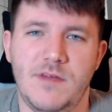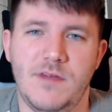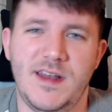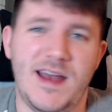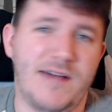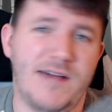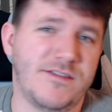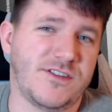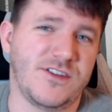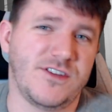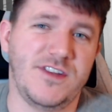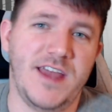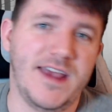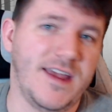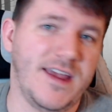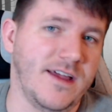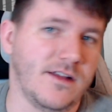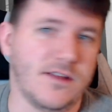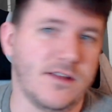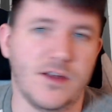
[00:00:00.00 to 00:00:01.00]
And obviously,
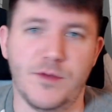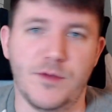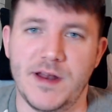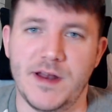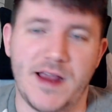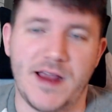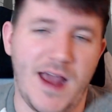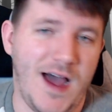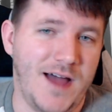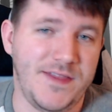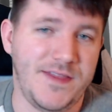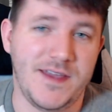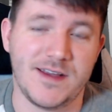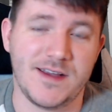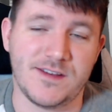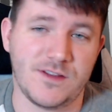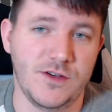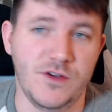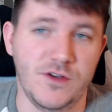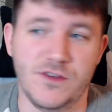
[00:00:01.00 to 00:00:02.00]
taking a little bit of
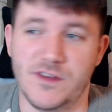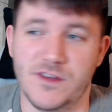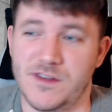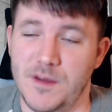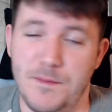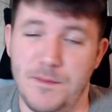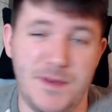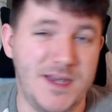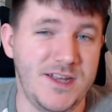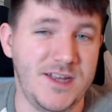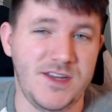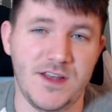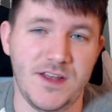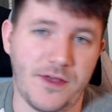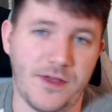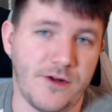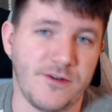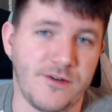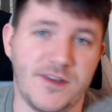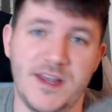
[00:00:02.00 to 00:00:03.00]
context clues, it's a PG
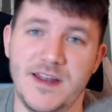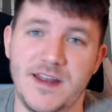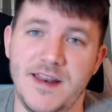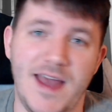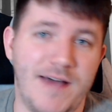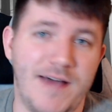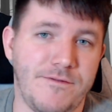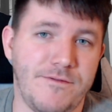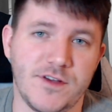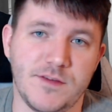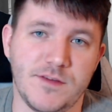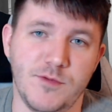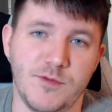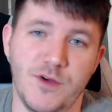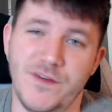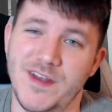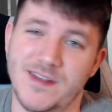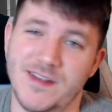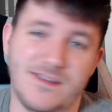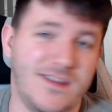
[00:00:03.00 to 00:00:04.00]
13 Netflix
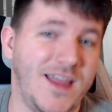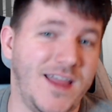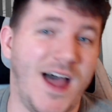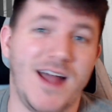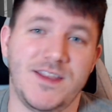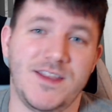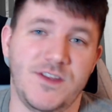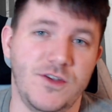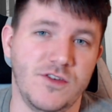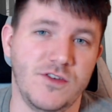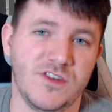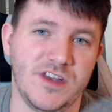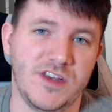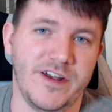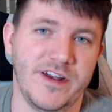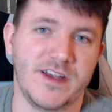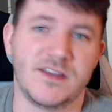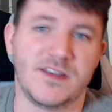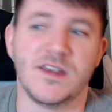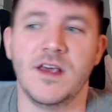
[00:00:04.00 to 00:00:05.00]
movie. It's not too
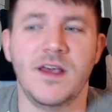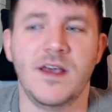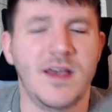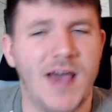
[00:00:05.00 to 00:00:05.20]
serious.